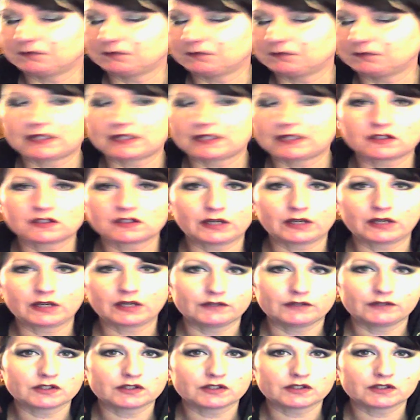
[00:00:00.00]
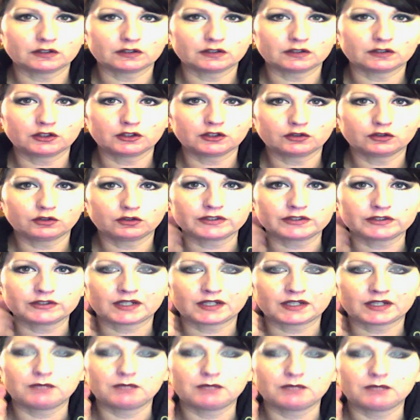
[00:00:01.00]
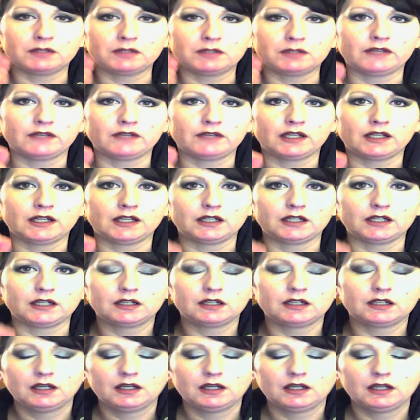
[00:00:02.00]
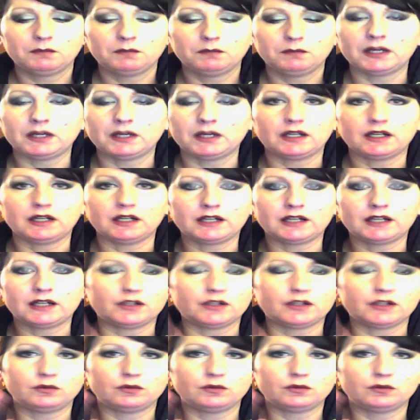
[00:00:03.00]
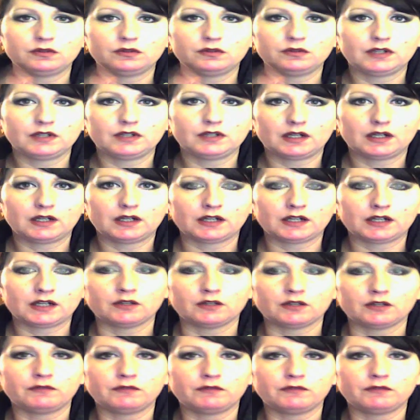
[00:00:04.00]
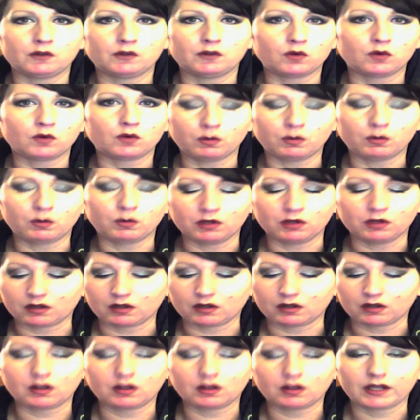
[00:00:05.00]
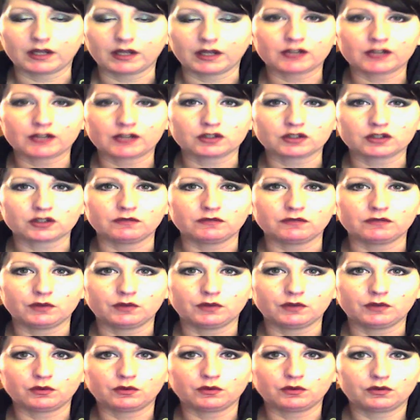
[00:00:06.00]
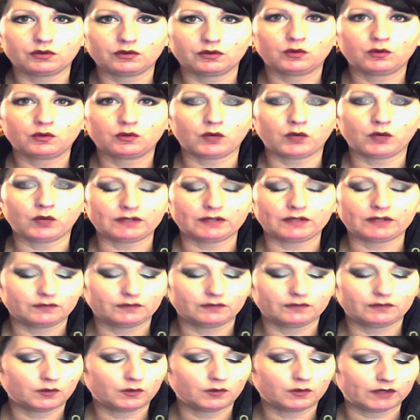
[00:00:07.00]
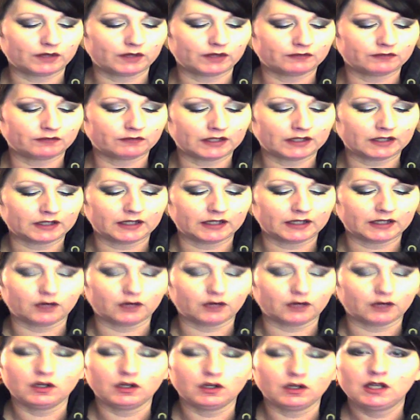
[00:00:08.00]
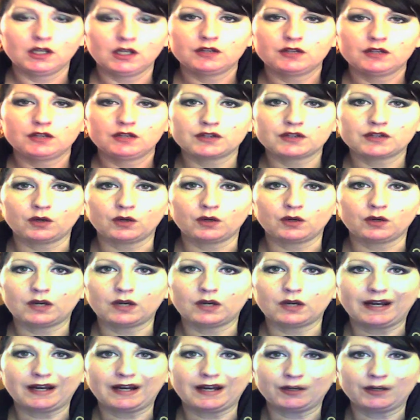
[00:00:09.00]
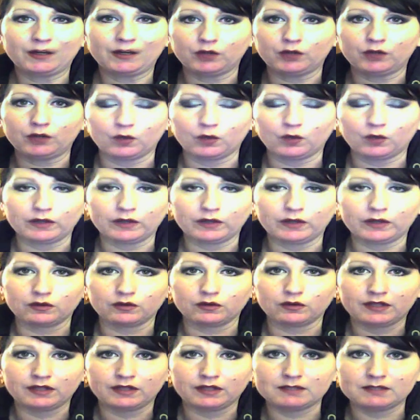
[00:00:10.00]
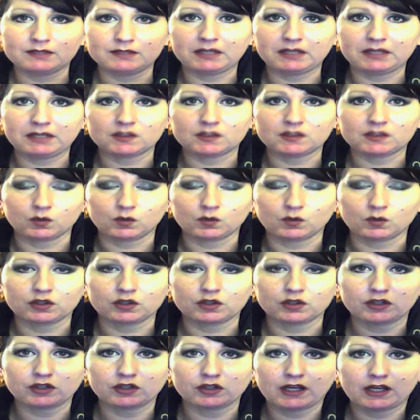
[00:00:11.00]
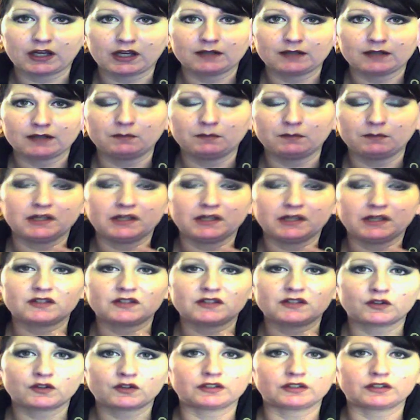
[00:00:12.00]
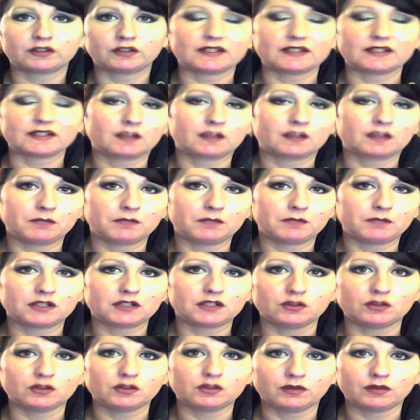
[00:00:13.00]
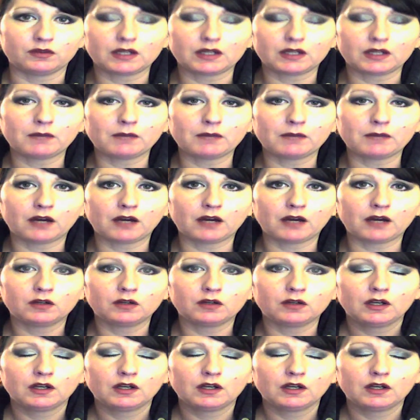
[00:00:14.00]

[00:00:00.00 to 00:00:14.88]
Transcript: I still have just a little tiny bit of a headache, but I don't feel horrible at all. I actually feel quite fine now. So I don't know whether these bands worked or not, but it's certainly something to think about.